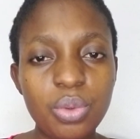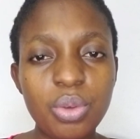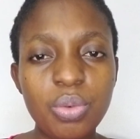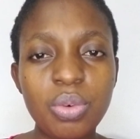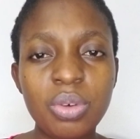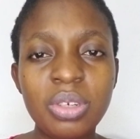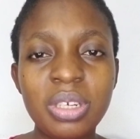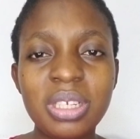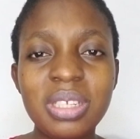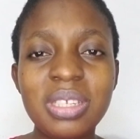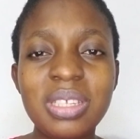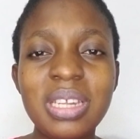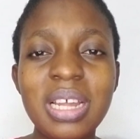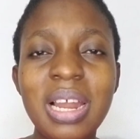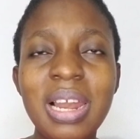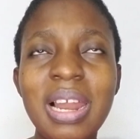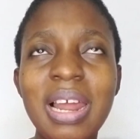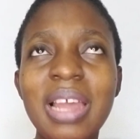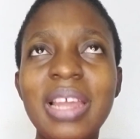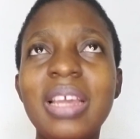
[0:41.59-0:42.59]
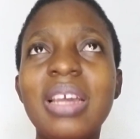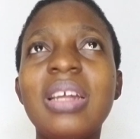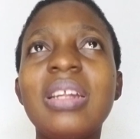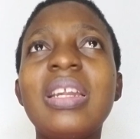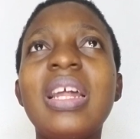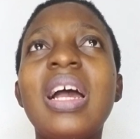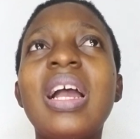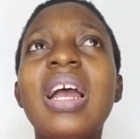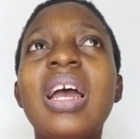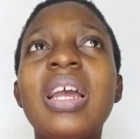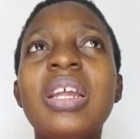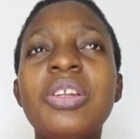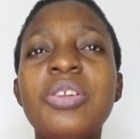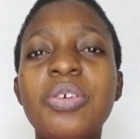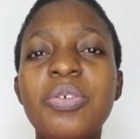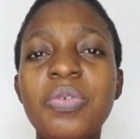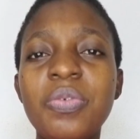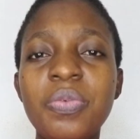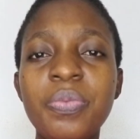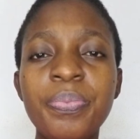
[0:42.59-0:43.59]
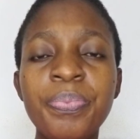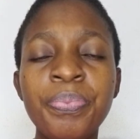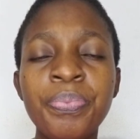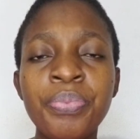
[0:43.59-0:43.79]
You understand? Like that kind of,